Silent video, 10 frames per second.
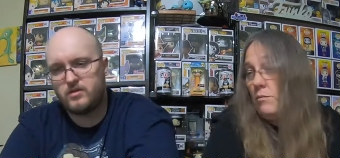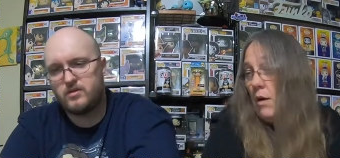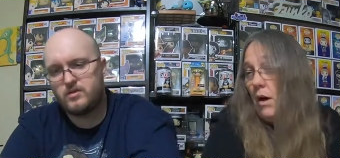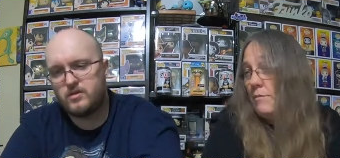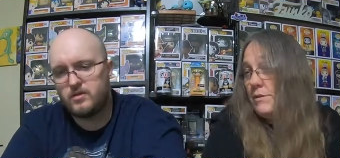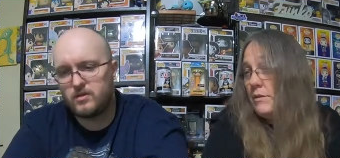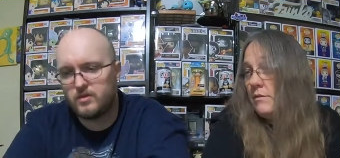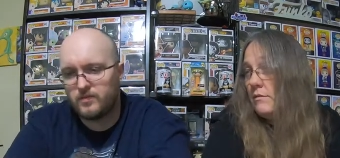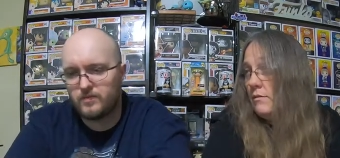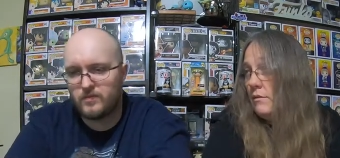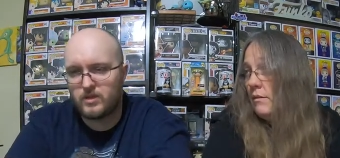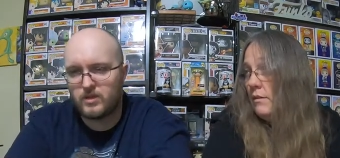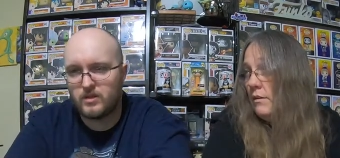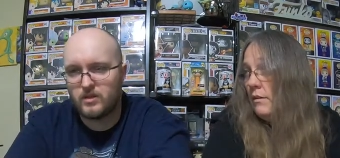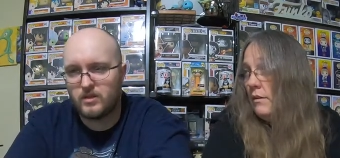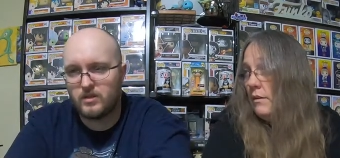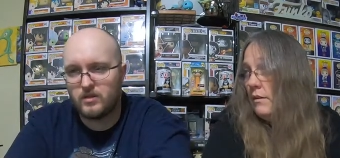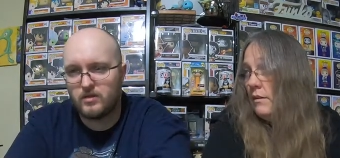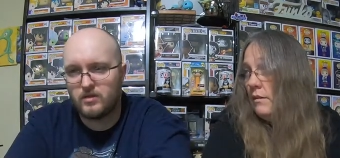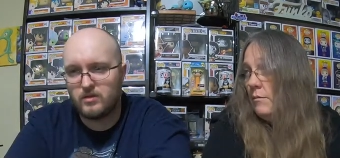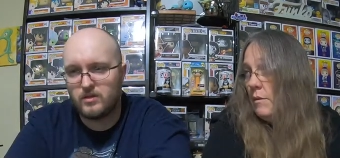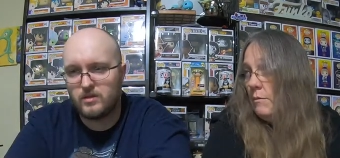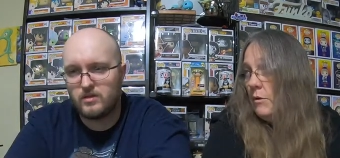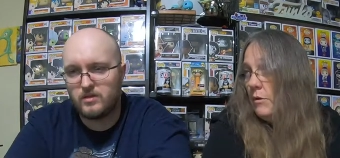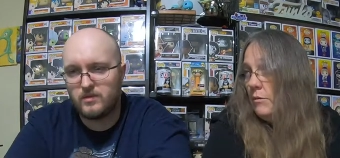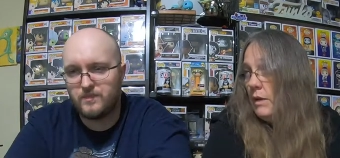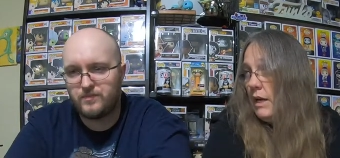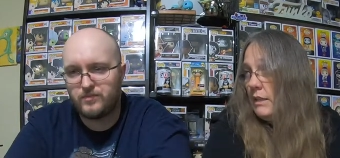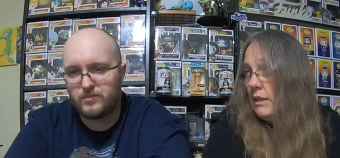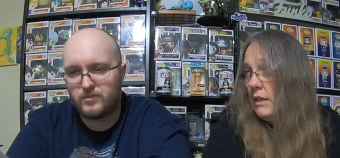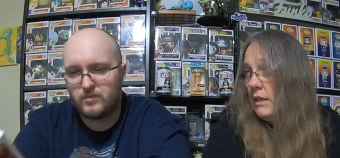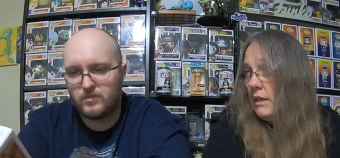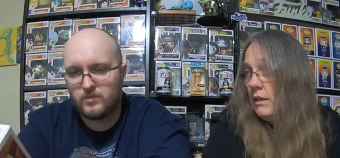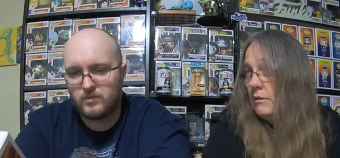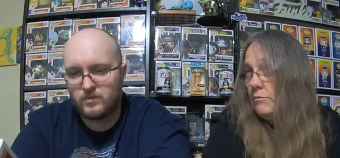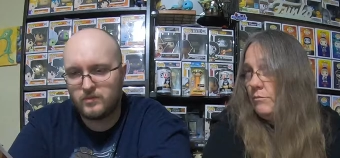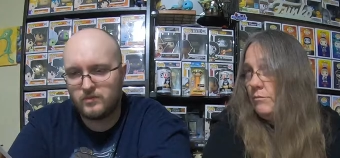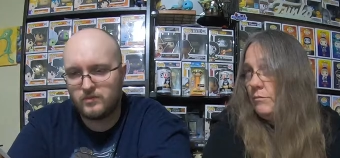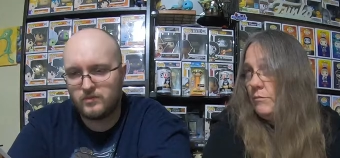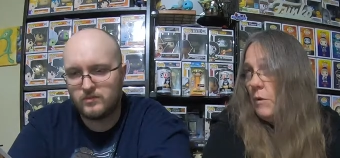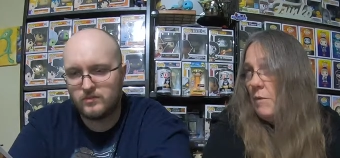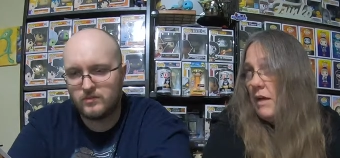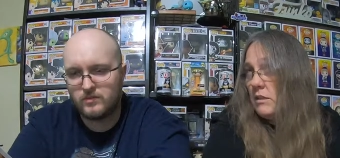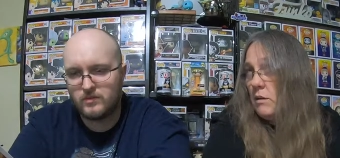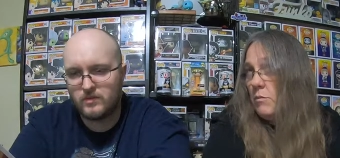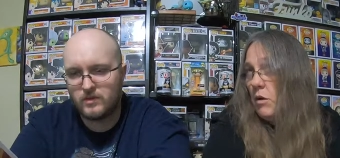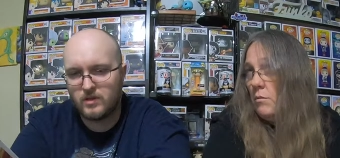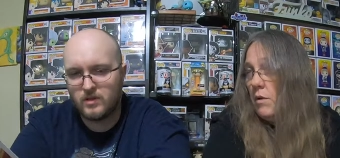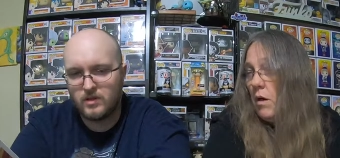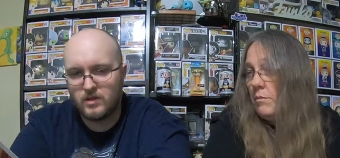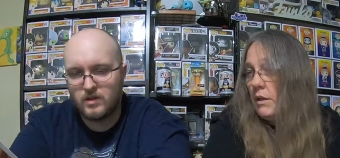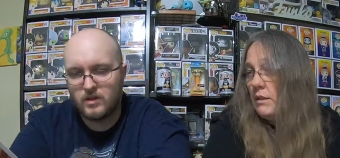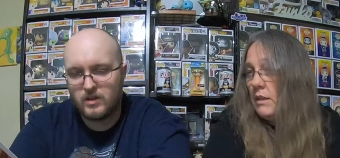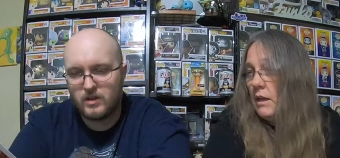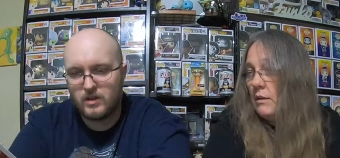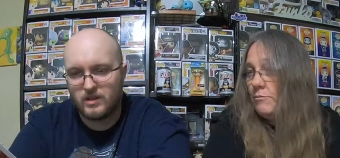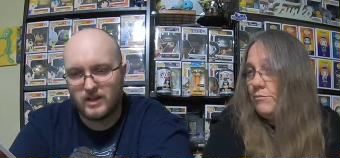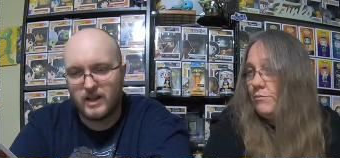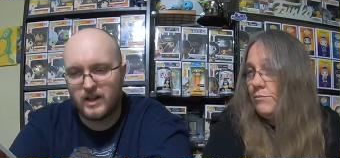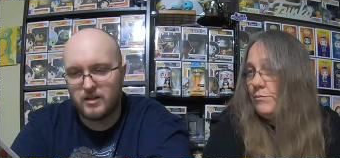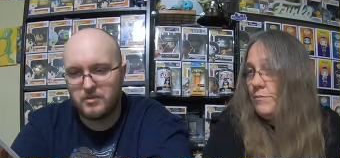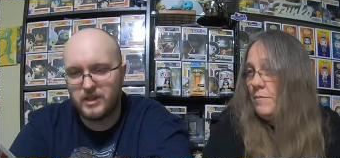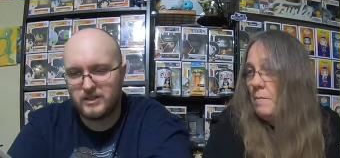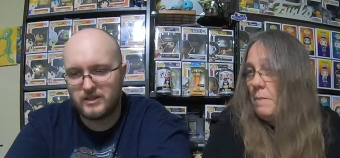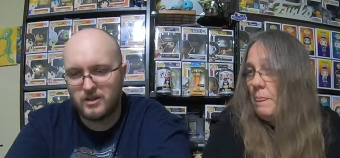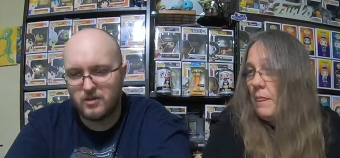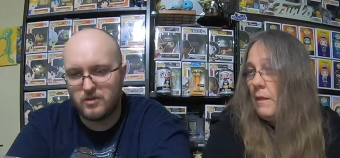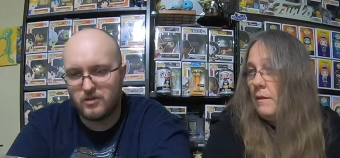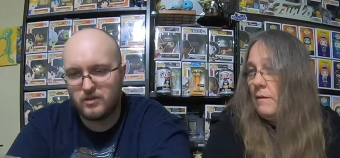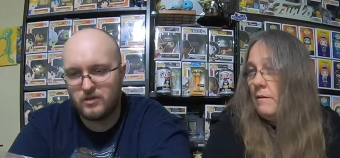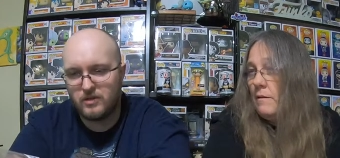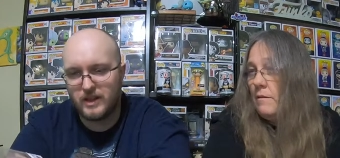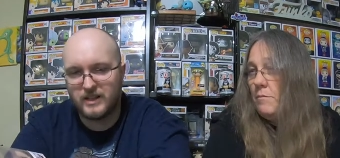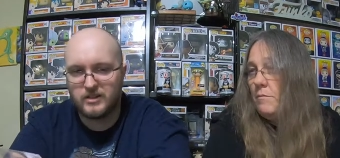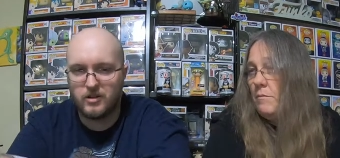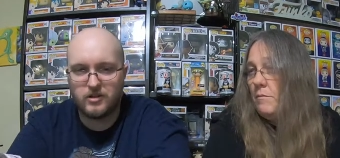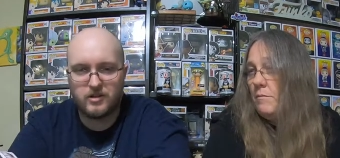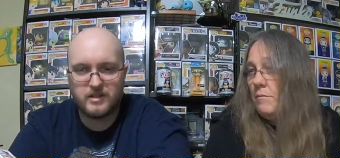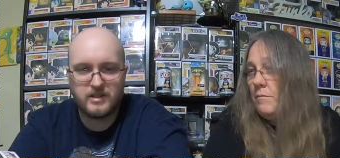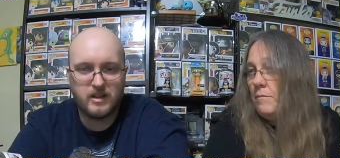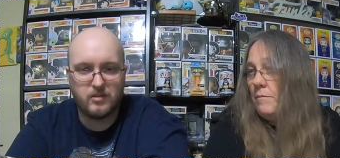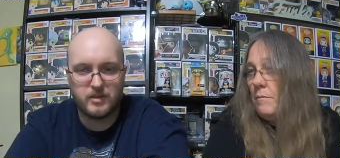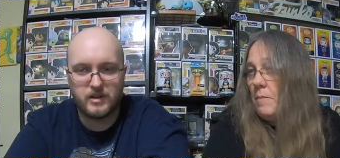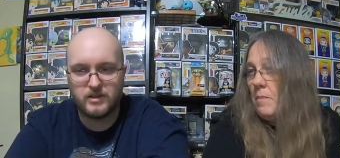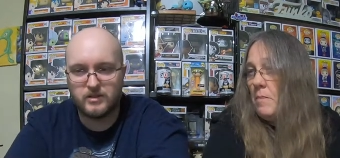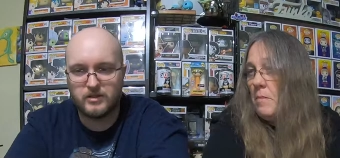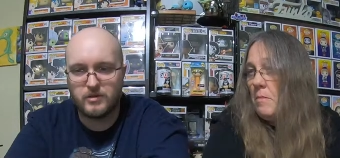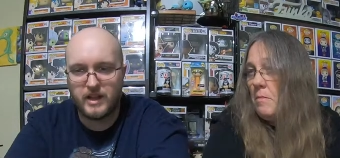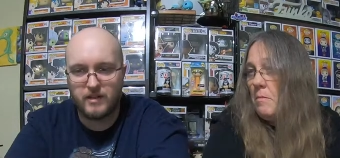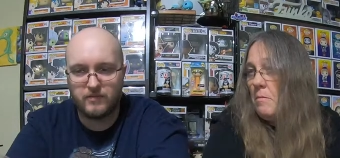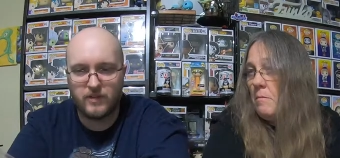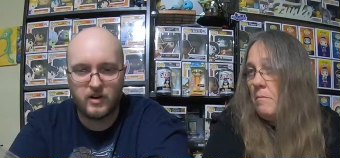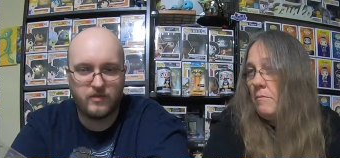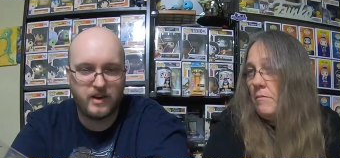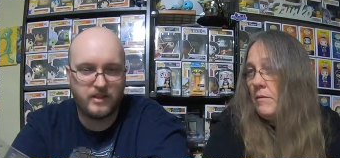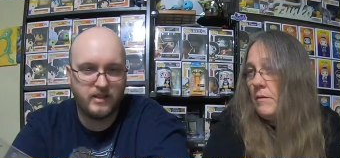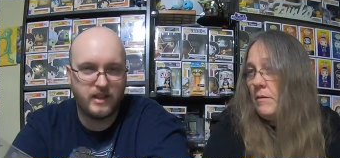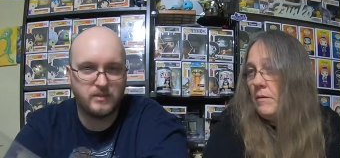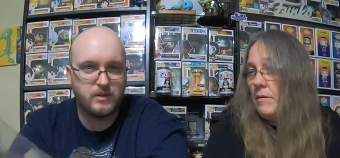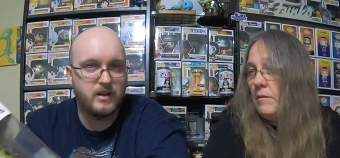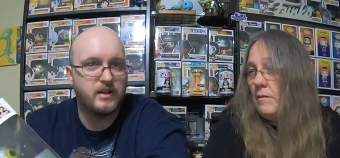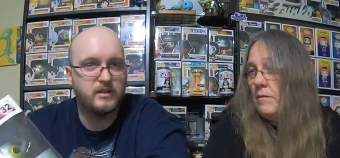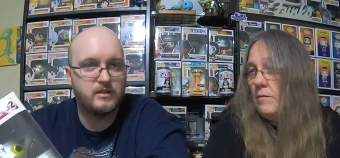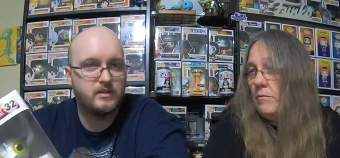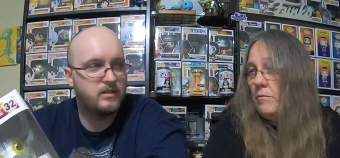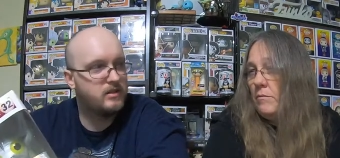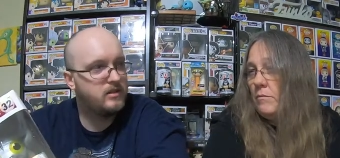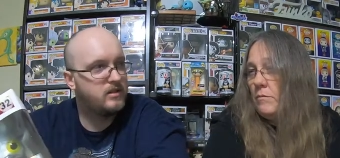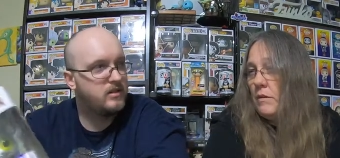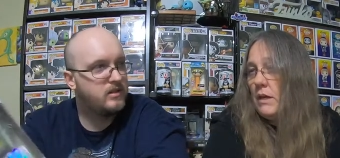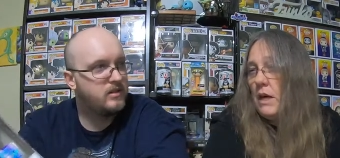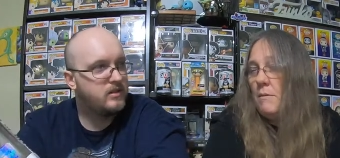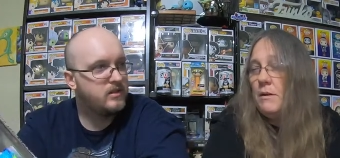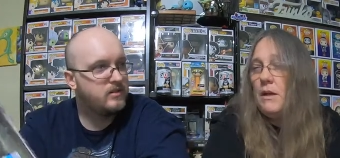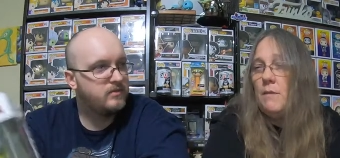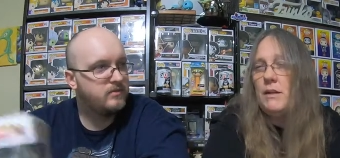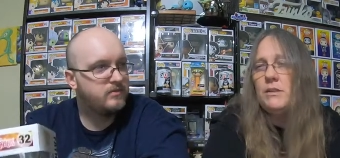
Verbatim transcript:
Speaker 1: in Pops. Remember we had a basketball Pop like that.
Speaker 2: Yeah, but that's still... Like, it's harder to sell because you can't verify that that's what it is.
Speaker 1: Yeah, I'm